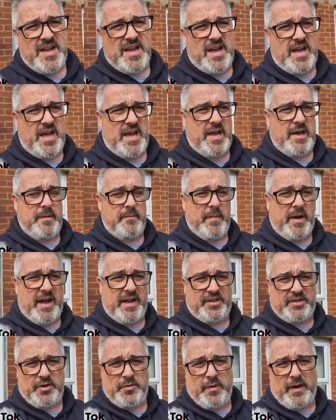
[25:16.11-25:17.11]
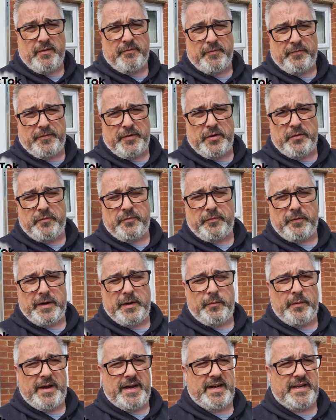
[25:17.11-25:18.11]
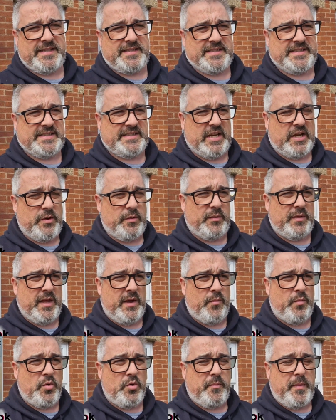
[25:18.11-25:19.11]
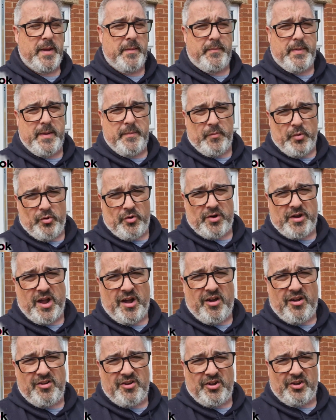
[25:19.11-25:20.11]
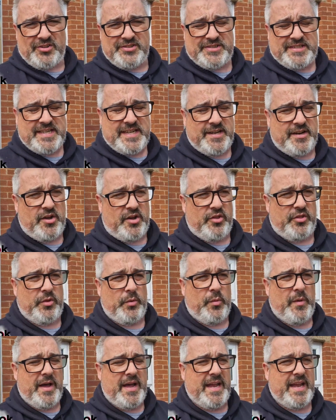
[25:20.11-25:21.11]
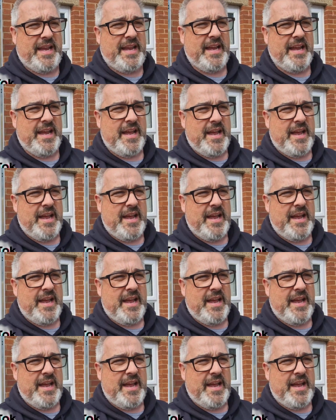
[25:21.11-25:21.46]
I do have a few free weeks, so there will be a bit more car content on the way.